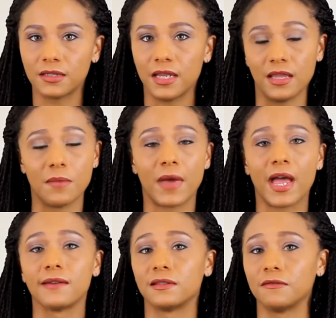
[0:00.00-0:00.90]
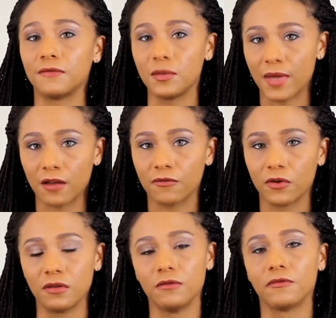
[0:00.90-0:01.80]
and they might have some feedback for
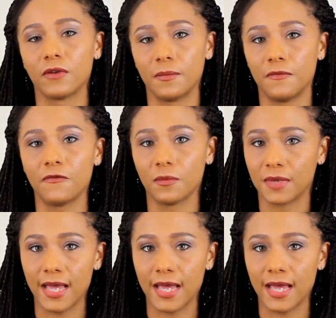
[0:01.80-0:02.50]
you from